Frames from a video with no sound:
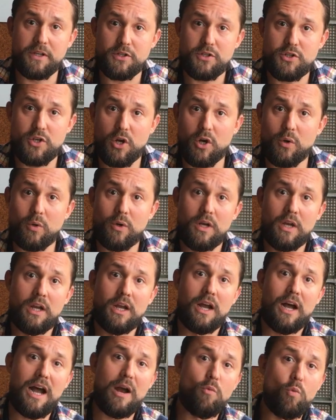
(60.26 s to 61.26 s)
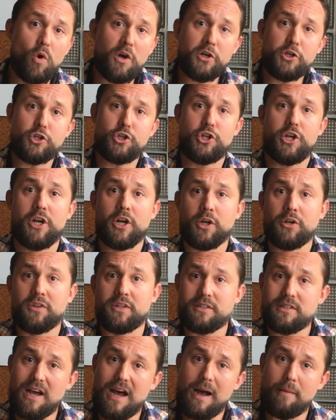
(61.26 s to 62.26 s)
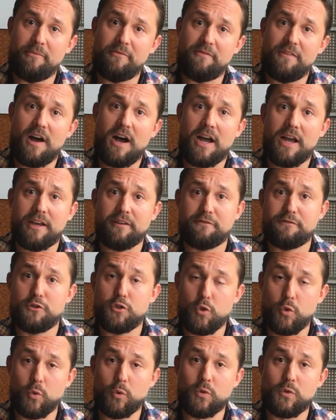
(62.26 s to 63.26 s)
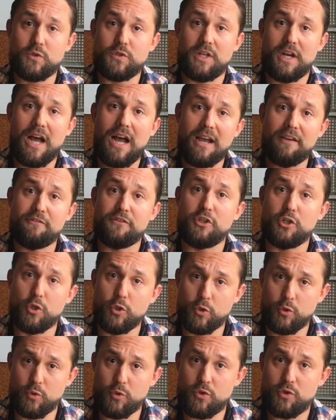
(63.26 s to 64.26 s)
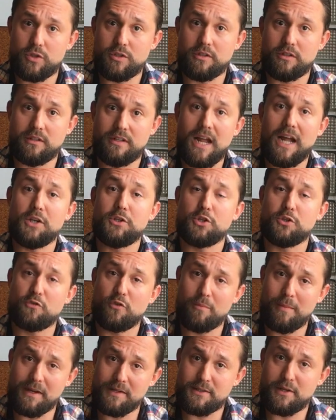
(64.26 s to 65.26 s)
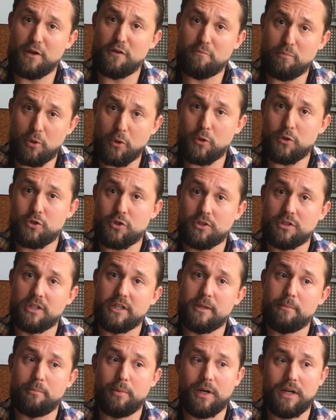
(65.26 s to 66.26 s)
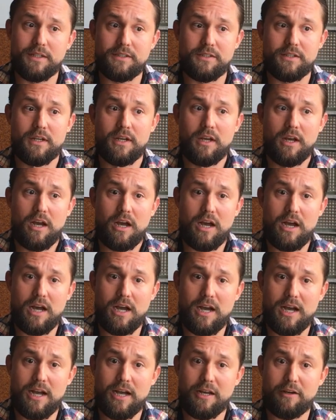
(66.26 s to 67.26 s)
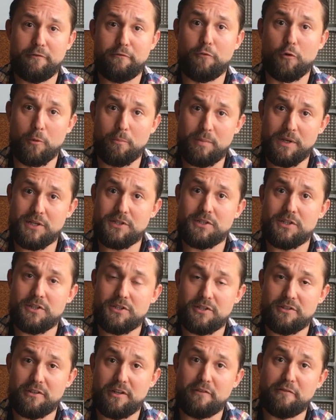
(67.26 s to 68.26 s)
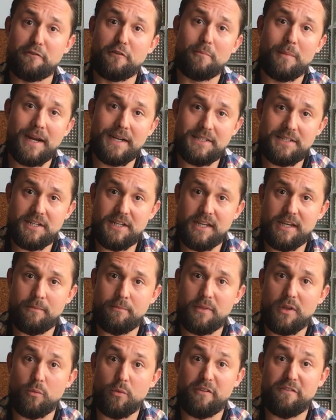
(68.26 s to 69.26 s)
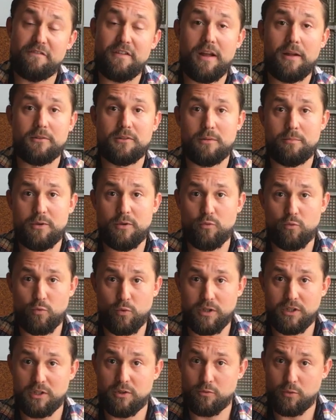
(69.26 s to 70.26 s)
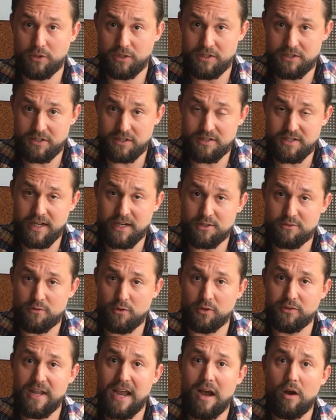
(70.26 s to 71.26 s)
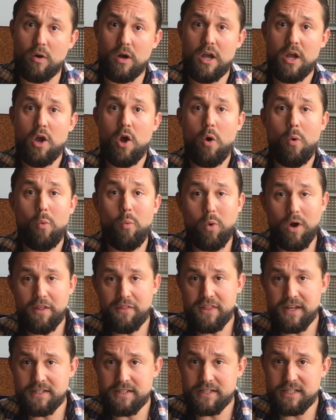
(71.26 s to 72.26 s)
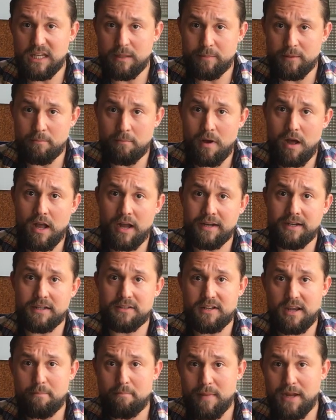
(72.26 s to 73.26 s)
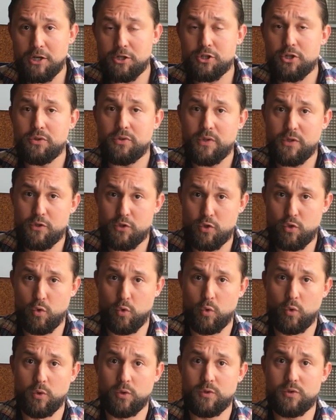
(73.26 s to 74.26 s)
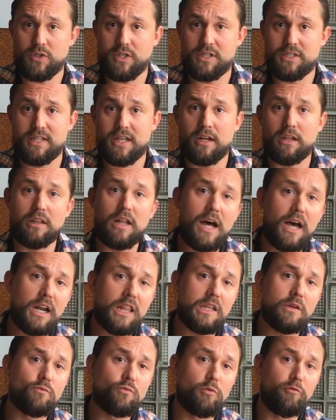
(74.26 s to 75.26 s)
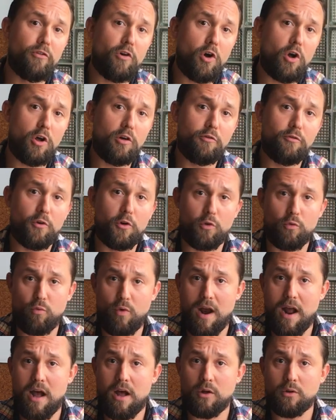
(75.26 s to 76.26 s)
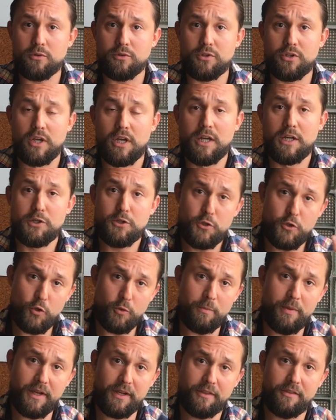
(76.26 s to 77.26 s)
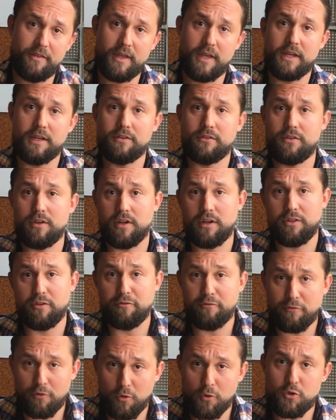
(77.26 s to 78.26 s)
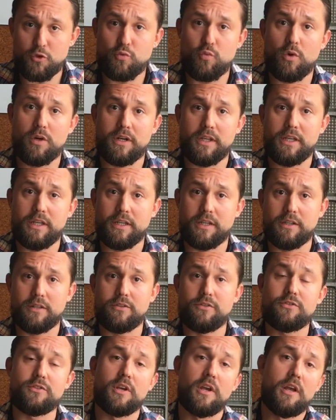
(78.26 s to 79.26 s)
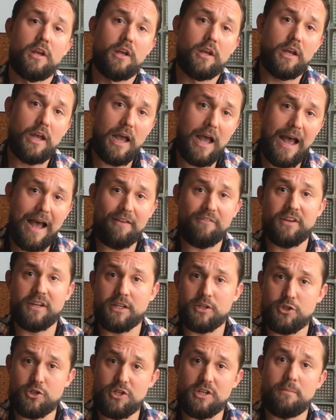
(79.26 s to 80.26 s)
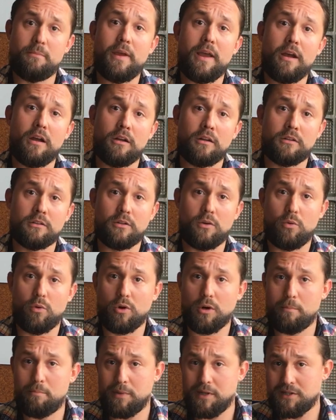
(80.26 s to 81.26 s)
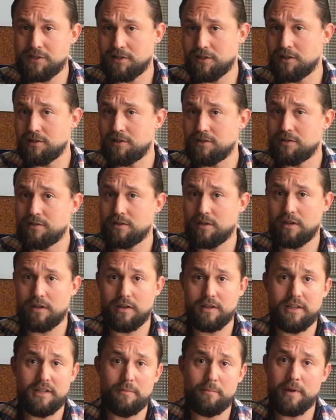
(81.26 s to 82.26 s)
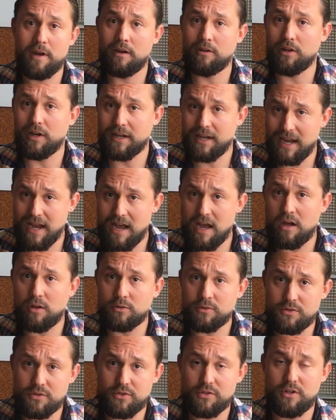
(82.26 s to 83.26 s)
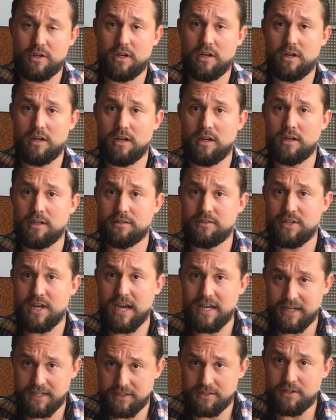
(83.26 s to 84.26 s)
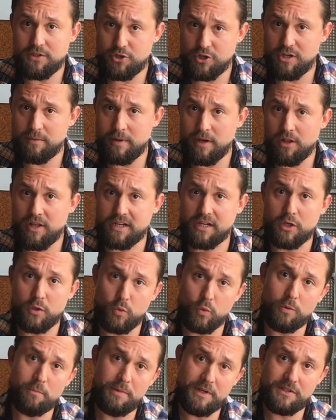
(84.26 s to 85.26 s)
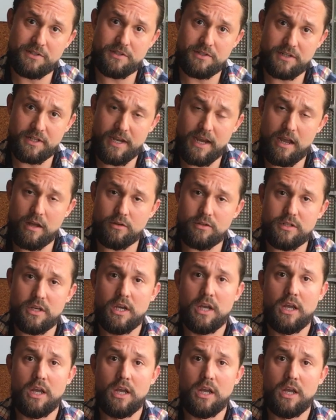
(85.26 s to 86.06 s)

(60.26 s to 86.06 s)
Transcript: So I want to share the top five tools that I've used, not just for myself personally, but for business and for my team that we found to be really, really successful. Now, one thing to keep in mind as I mention these tools is that a lot of them revolve around two big things. The first one is having a Gmail or a business email account tied into Gmail, like a Google Business account,